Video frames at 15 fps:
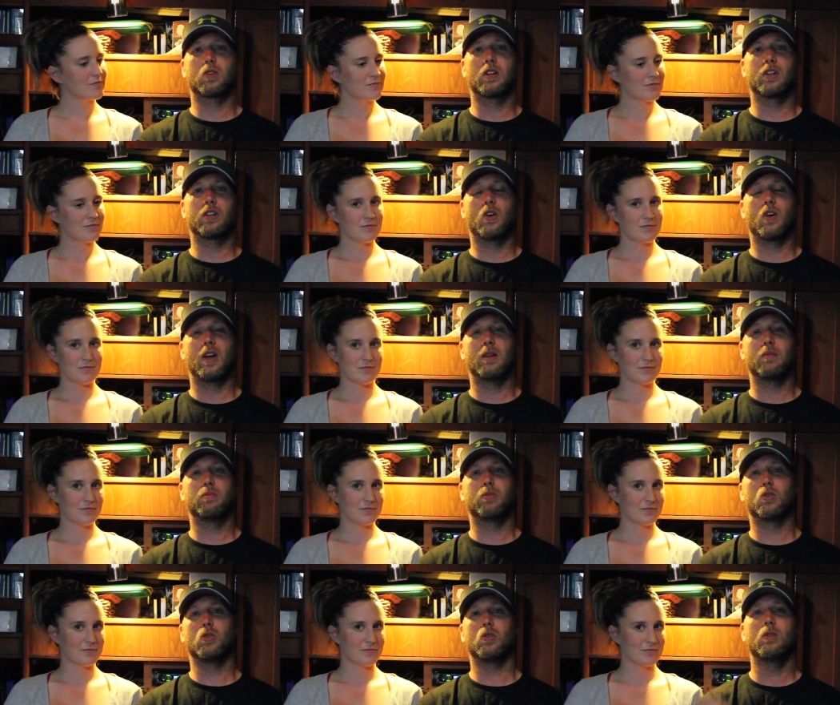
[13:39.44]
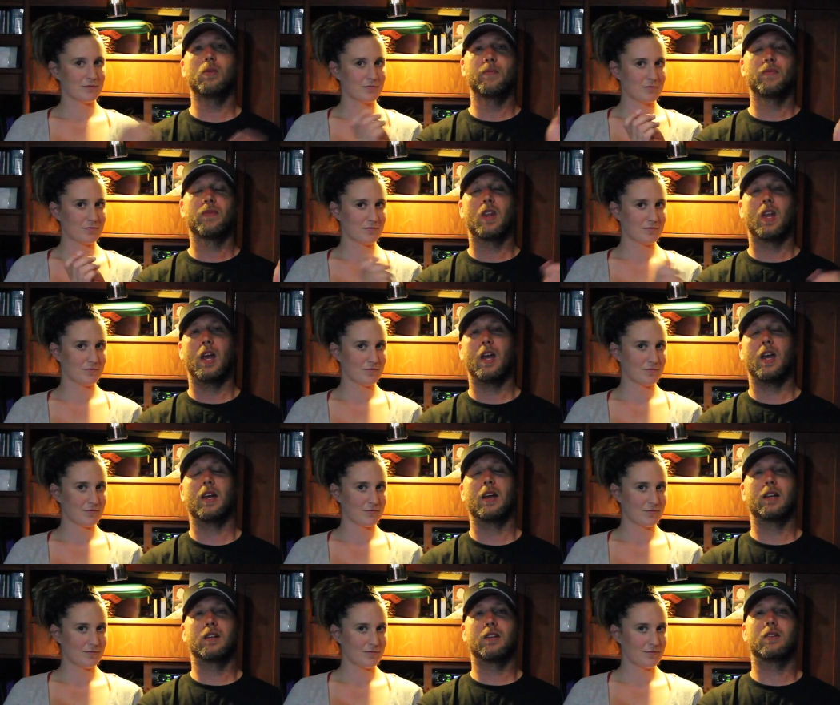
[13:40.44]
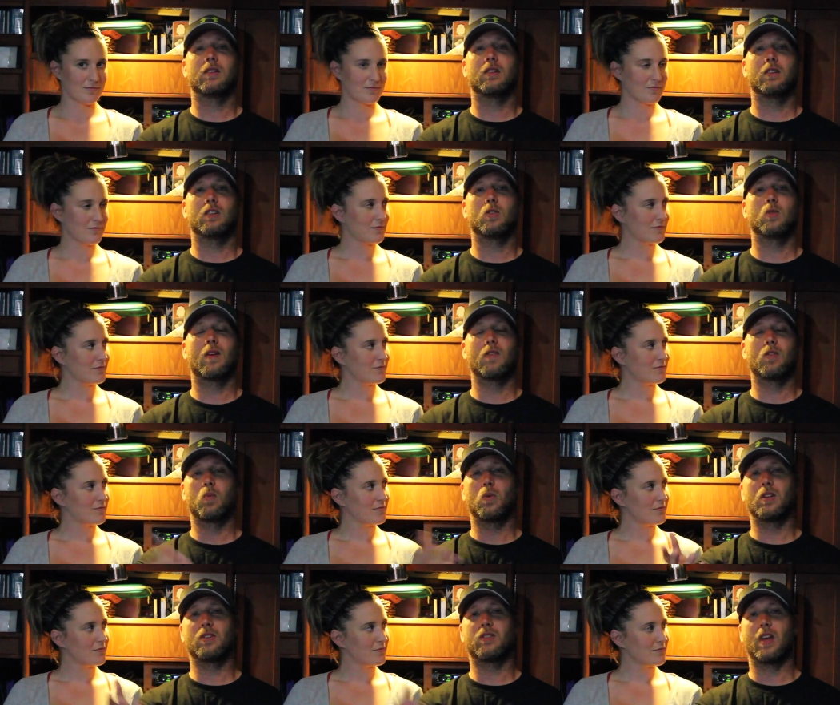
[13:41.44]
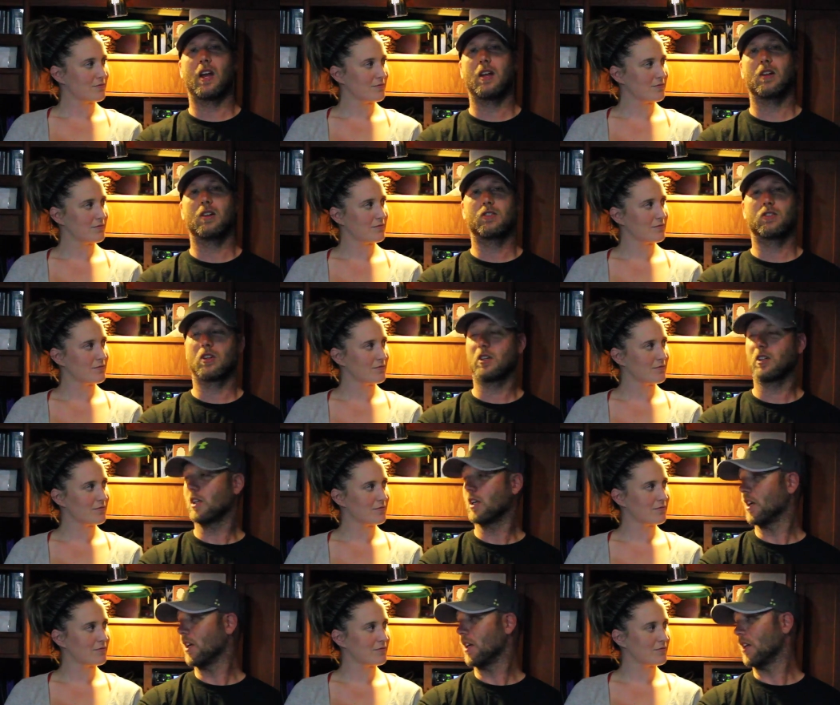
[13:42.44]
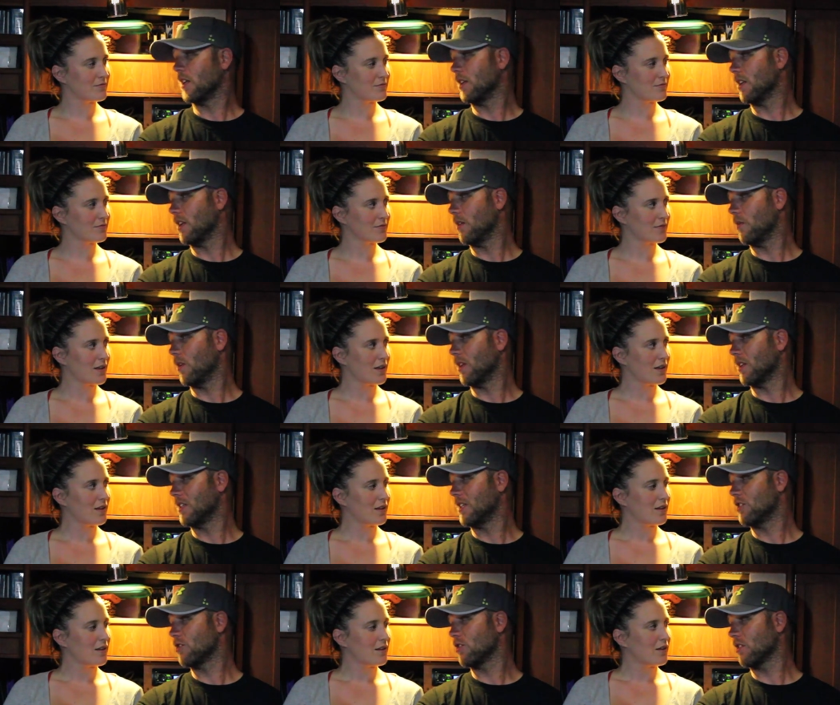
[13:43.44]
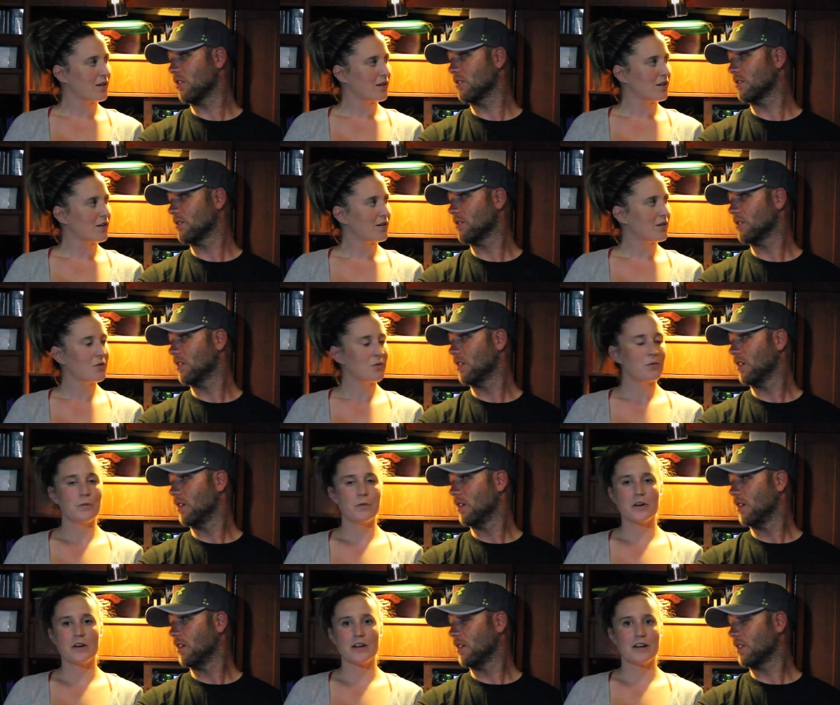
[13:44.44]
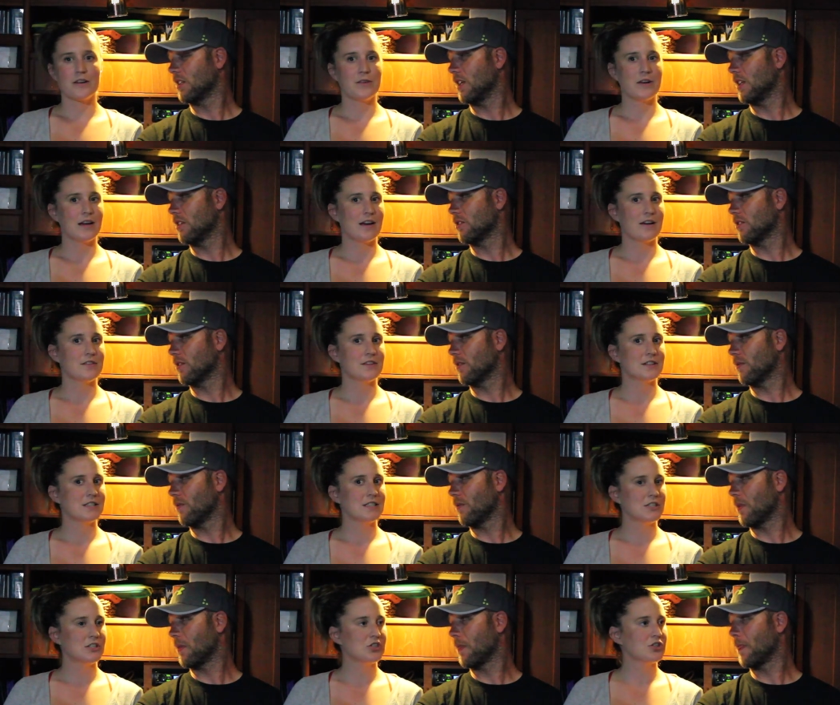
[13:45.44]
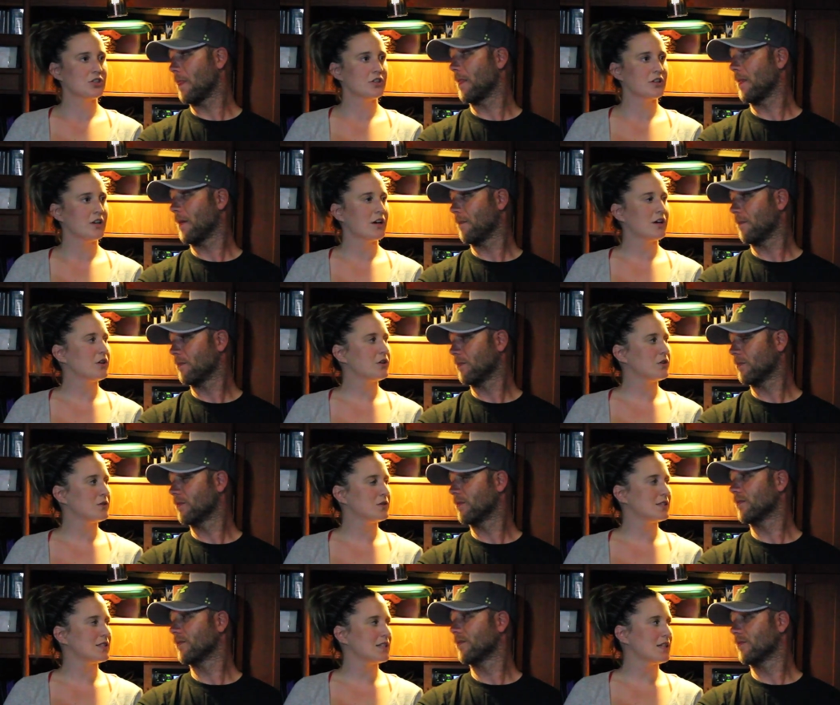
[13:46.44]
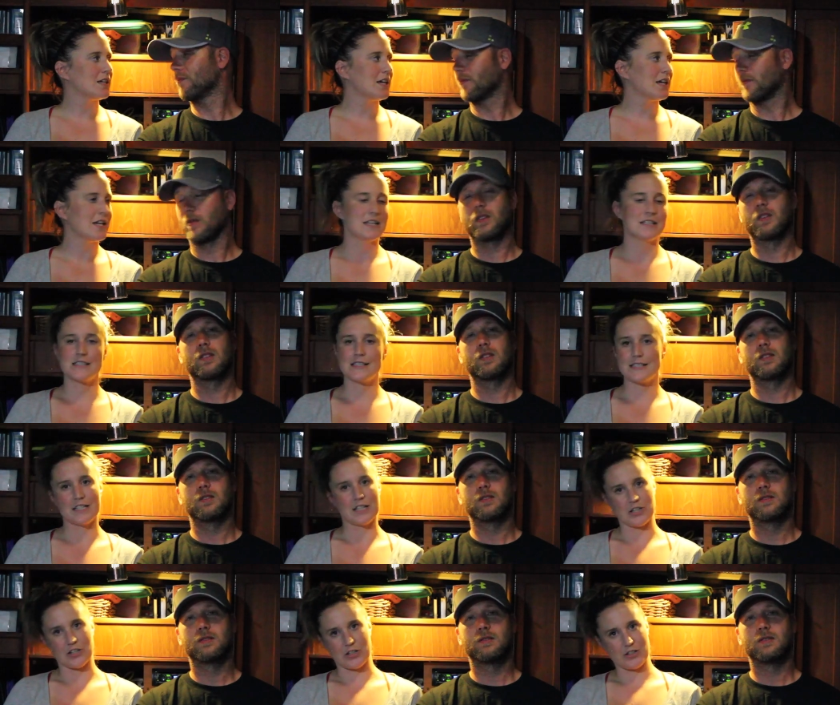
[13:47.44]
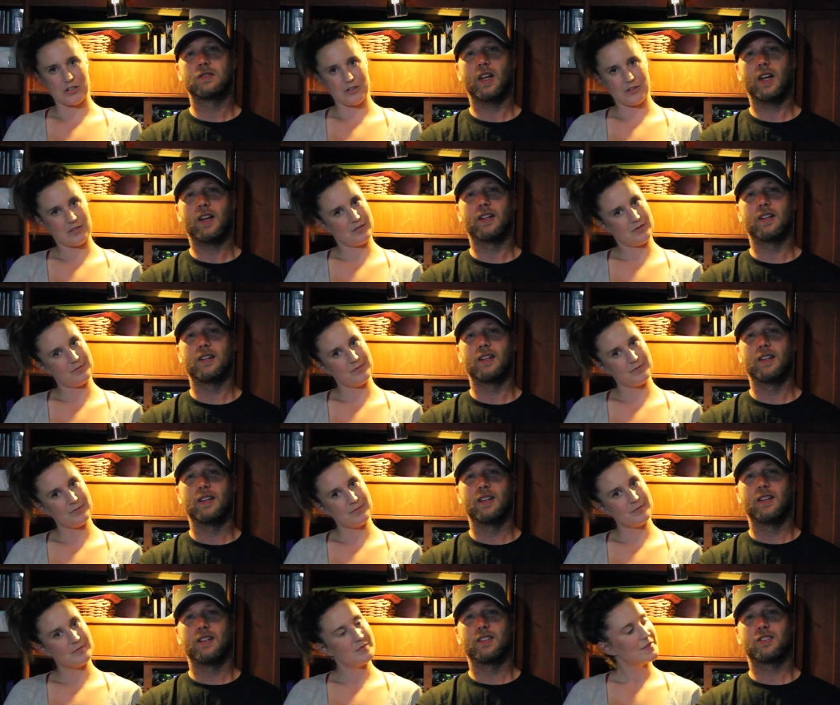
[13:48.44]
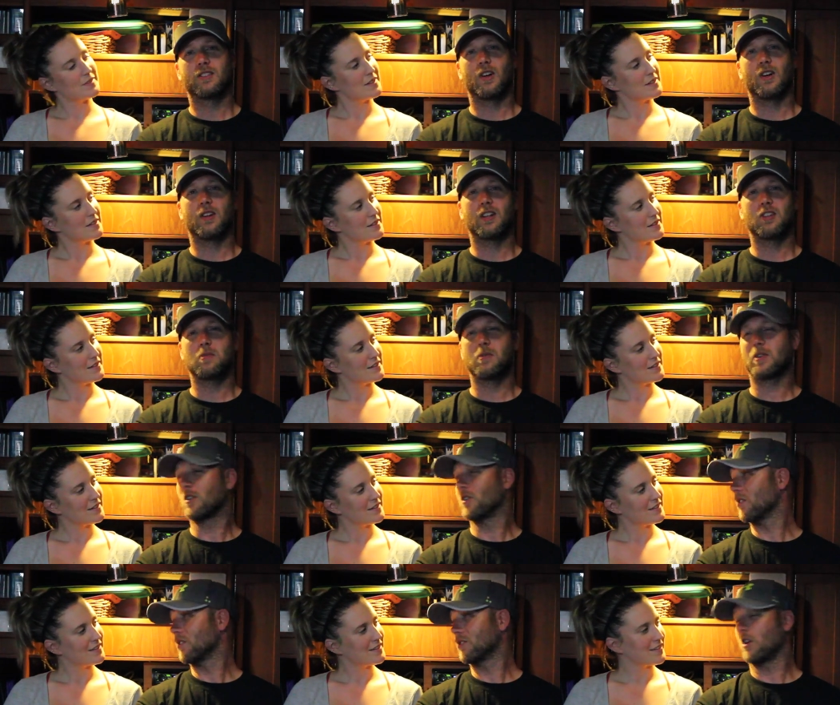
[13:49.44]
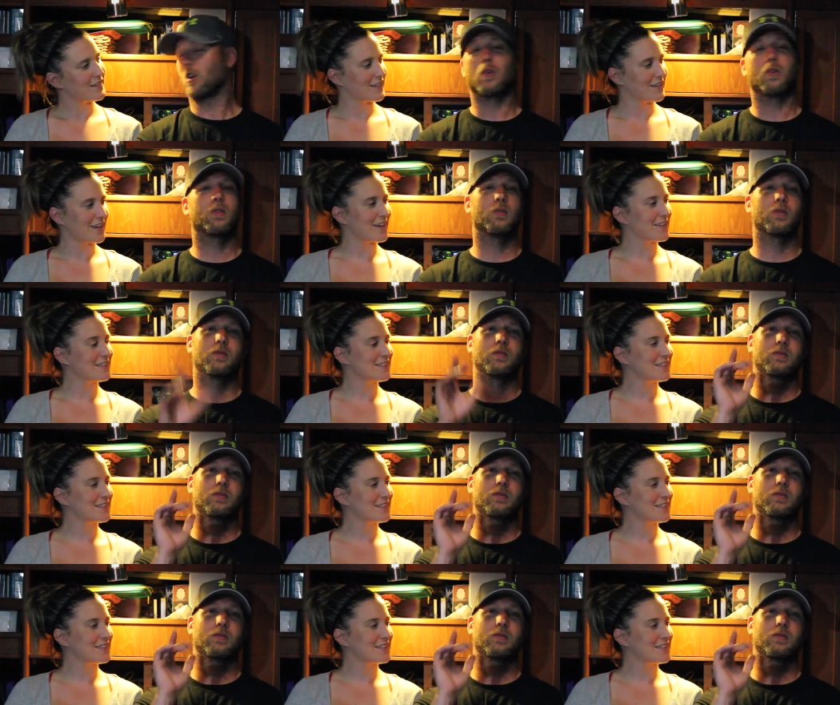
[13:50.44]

Speaker 1: we're going to go ahead and pull. And whoever wins that is going to get, what, a t-shirt?
Speaker 2: We have a t-shirt, a koozie, and a sticker.
Speaker 1: Yeah. So that should be cool. So